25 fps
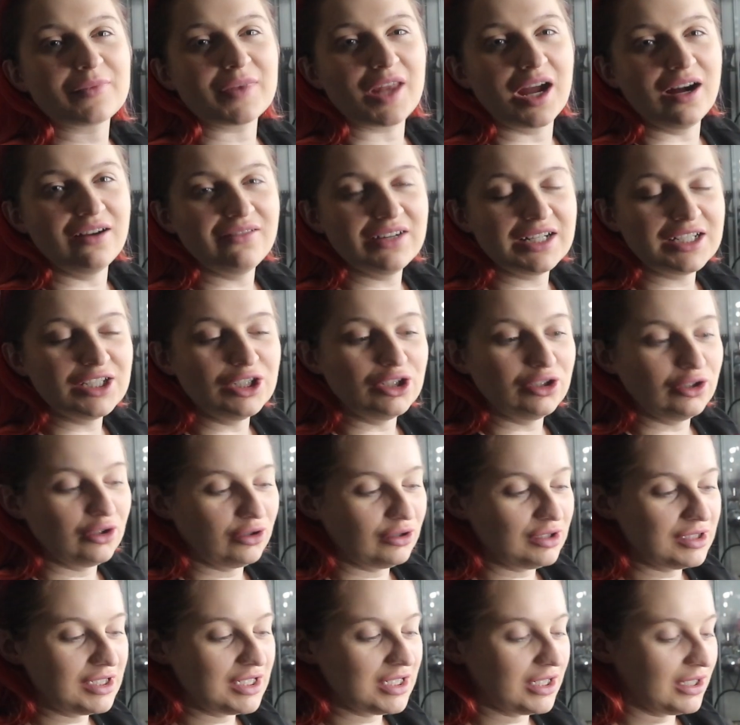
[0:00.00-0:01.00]
I've had a
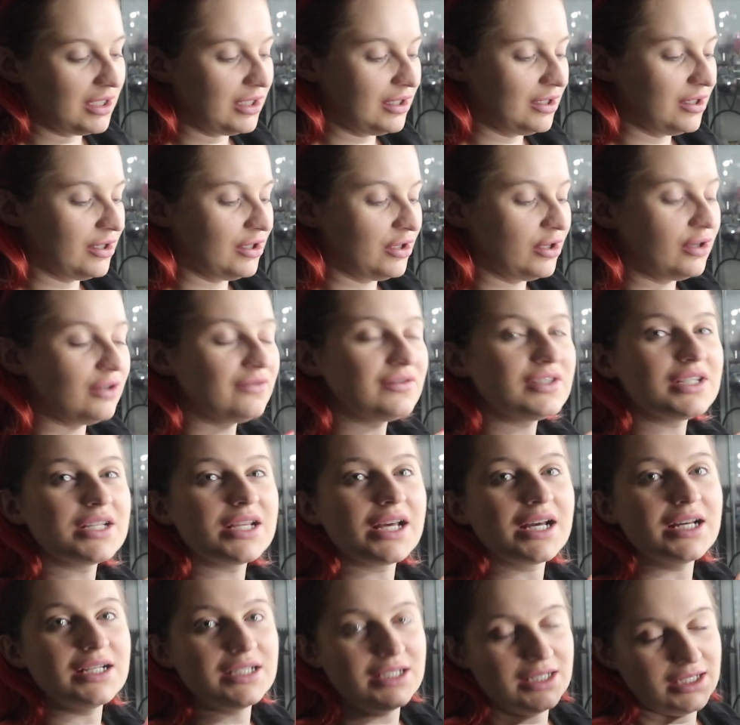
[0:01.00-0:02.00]
long day, and after
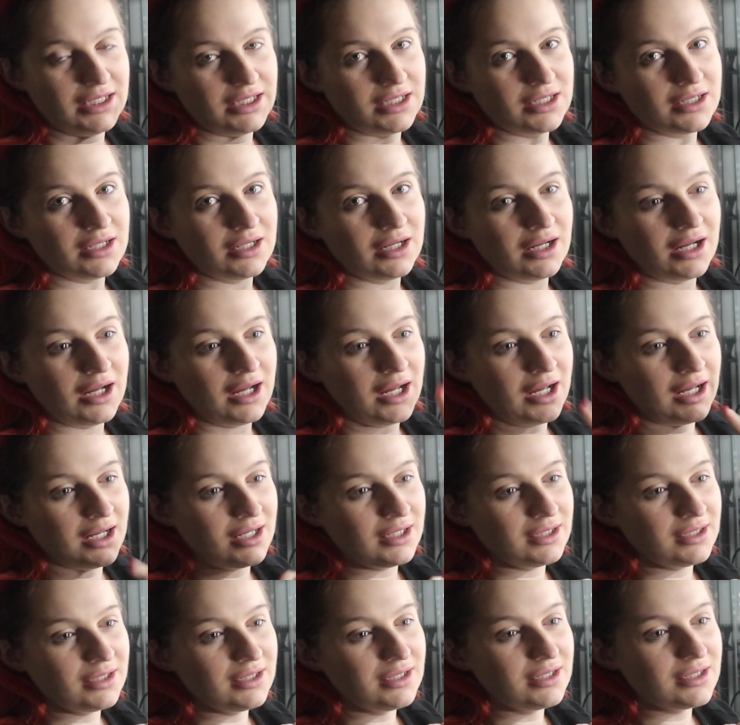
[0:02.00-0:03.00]
that dinner
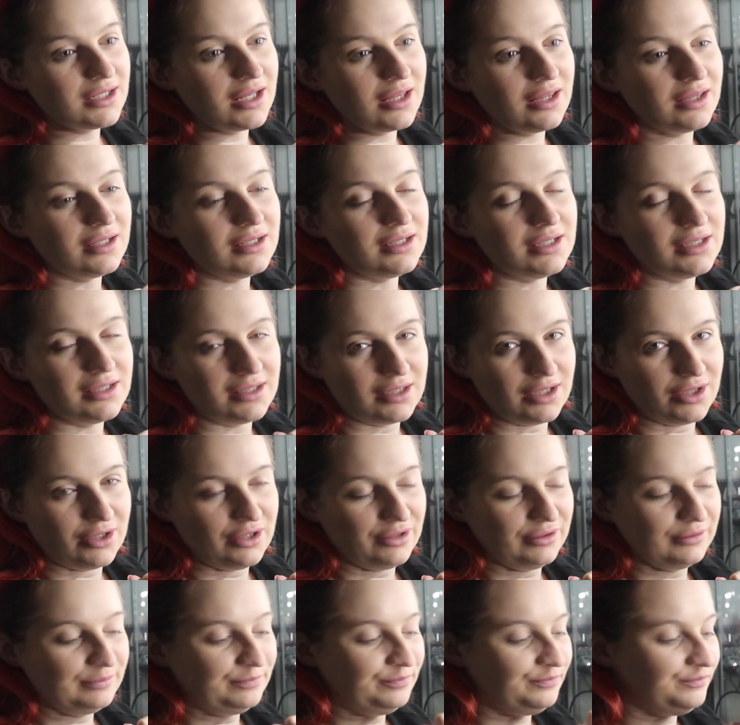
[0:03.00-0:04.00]
and the
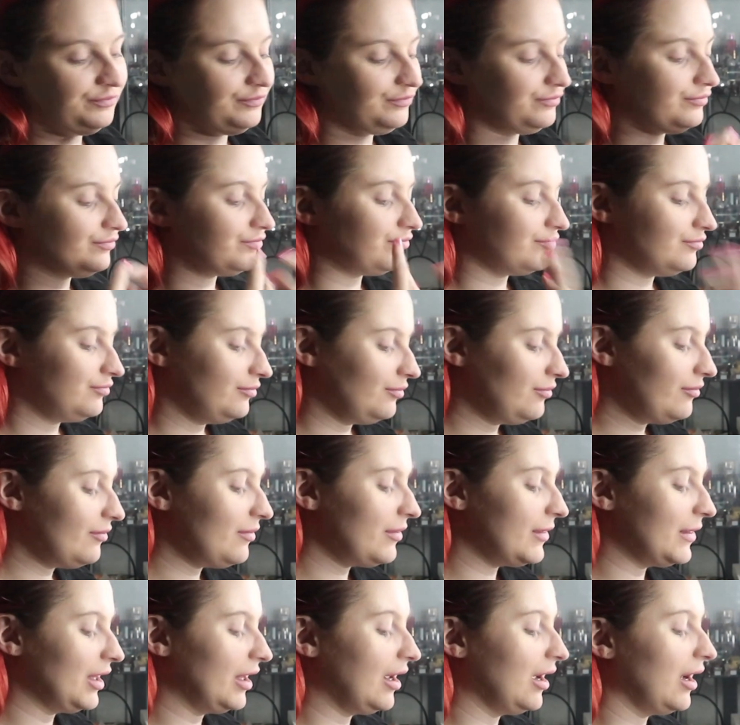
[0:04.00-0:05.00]
dessert,
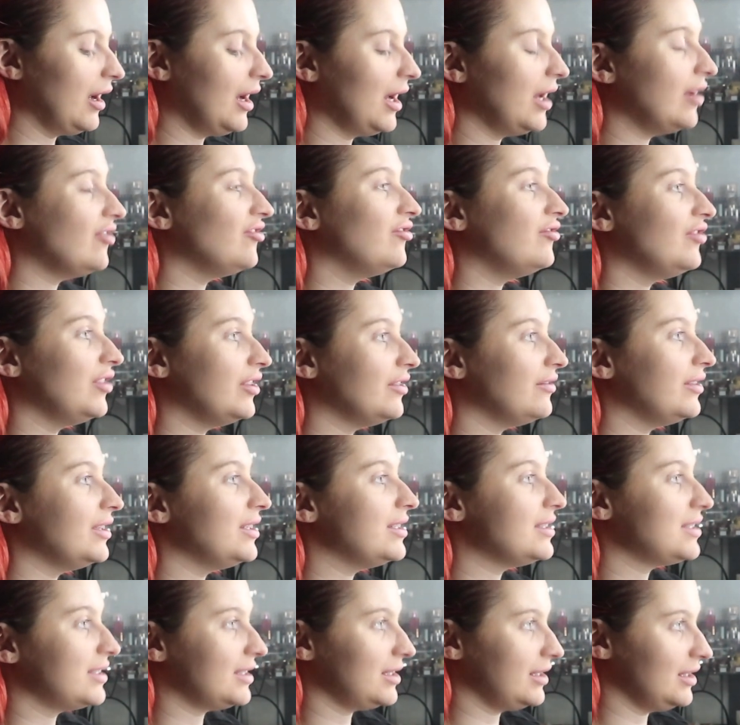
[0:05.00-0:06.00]
I am very
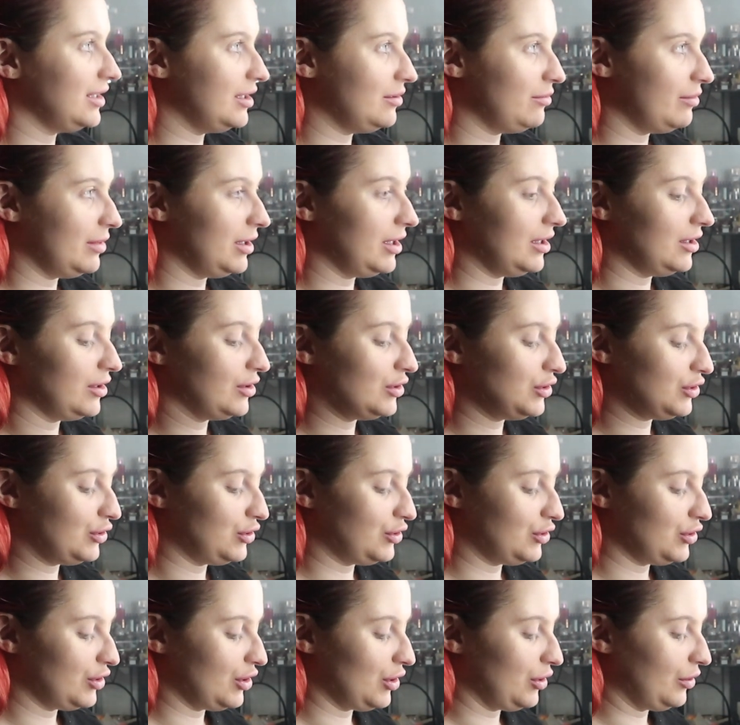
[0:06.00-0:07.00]
sleepy.
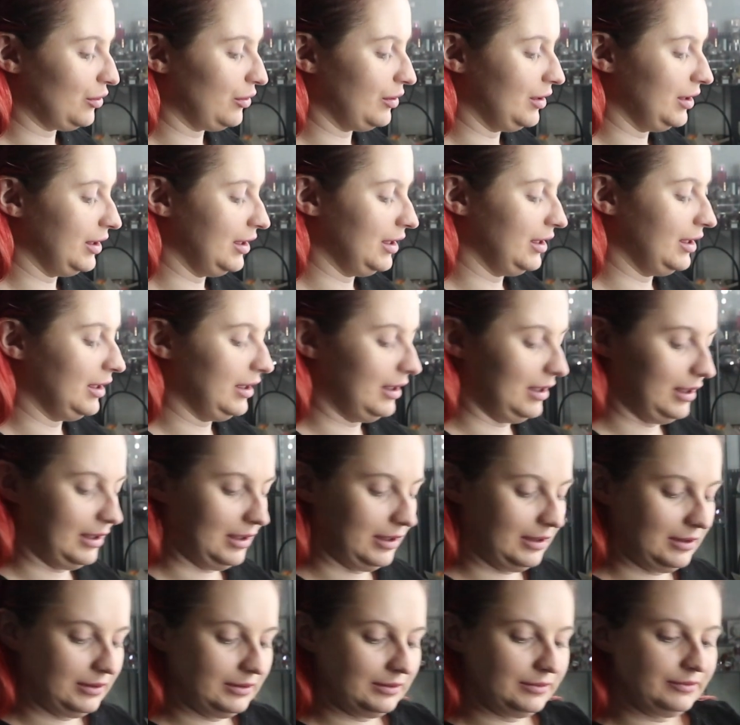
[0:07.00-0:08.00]
So
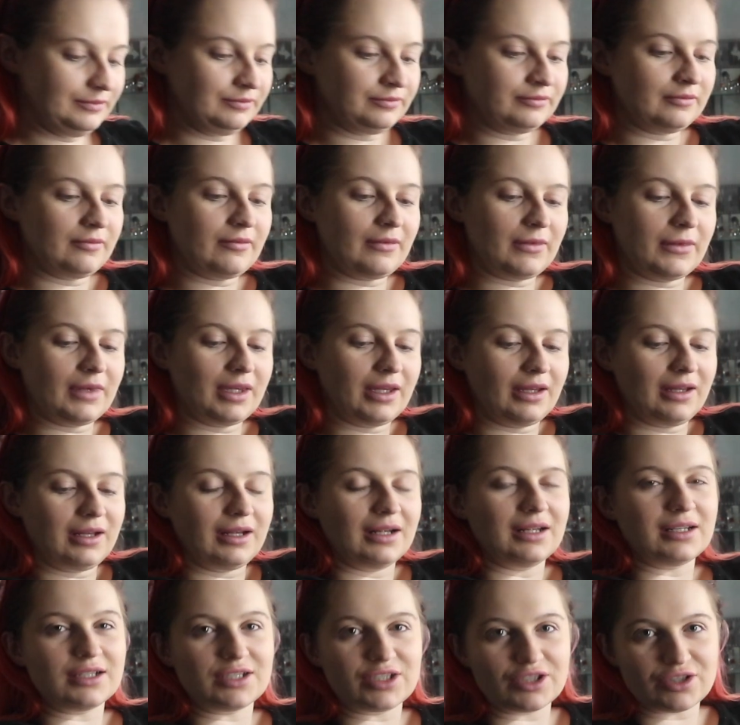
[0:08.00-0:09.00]

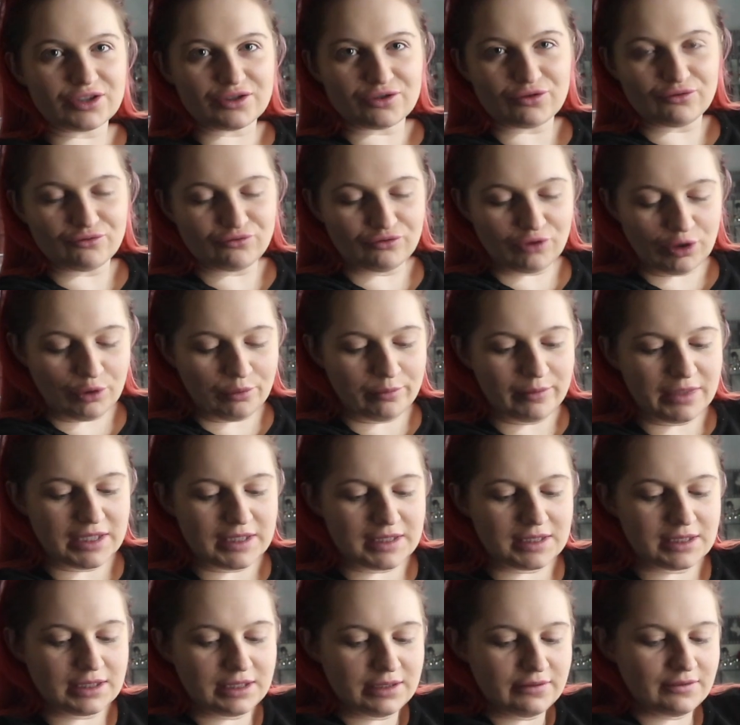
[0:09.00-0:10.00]
let's just roll my
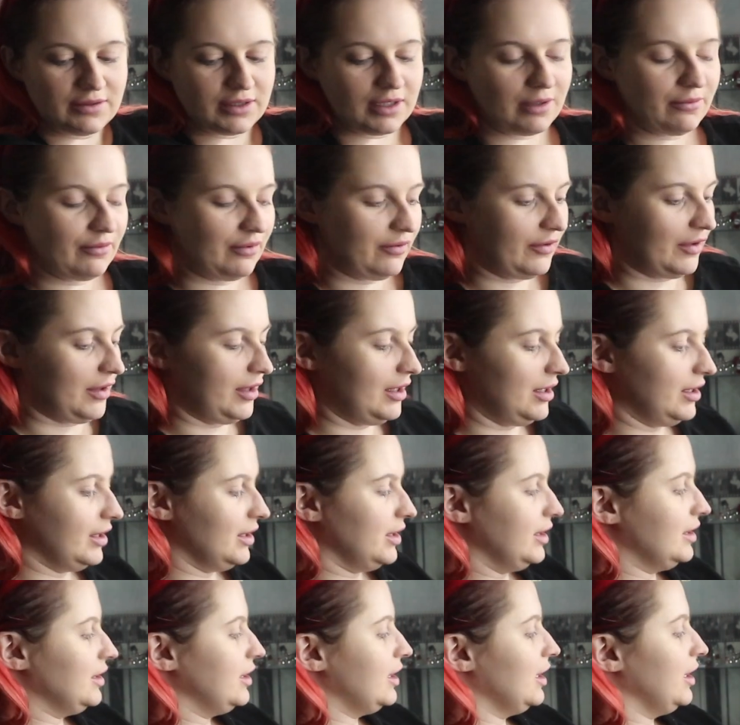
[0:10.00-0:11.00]
sleeves up for
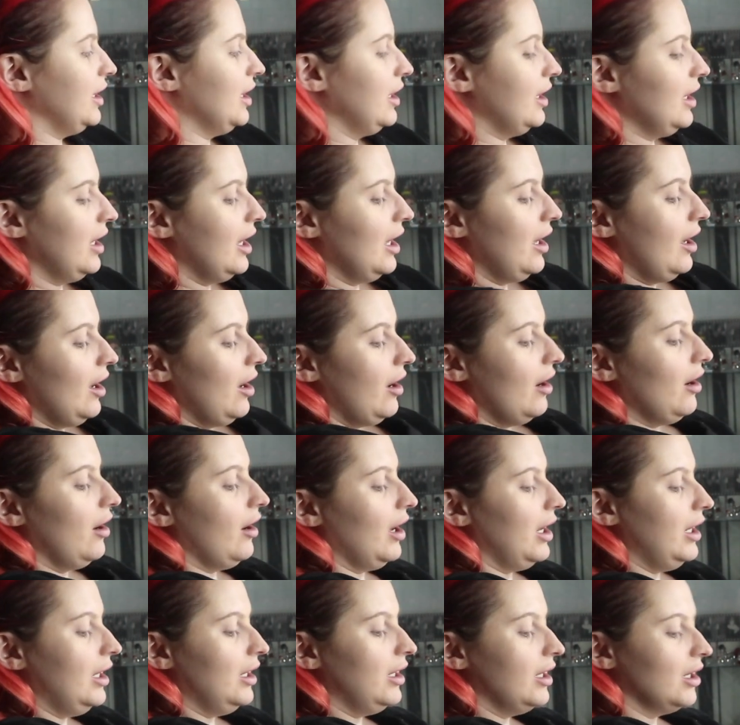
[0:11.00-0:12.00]
this.
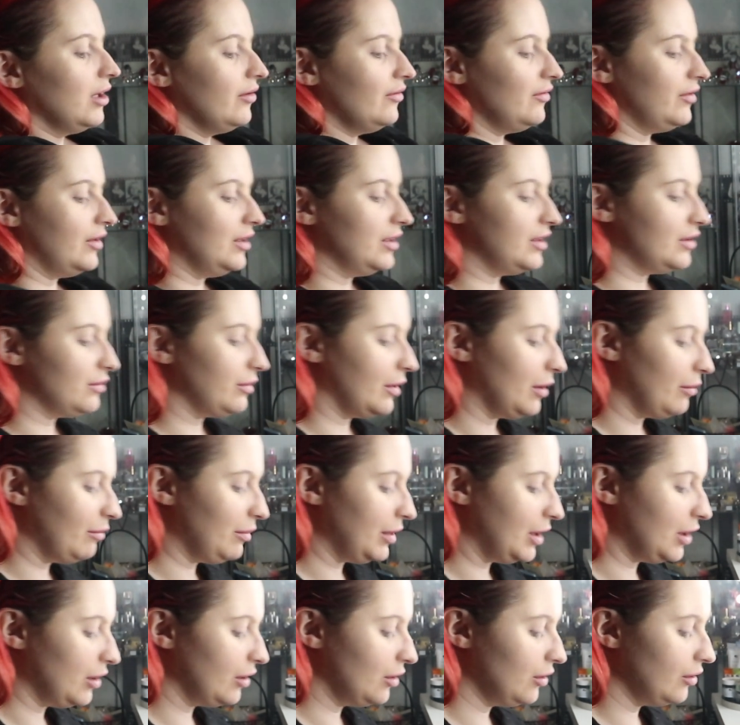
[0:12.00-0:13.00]
I love this one
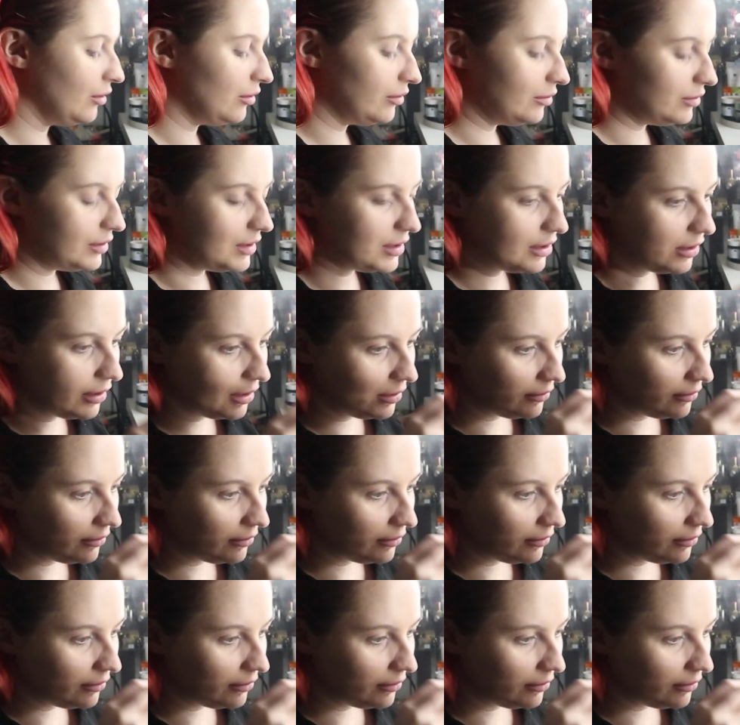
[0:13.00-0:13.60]
because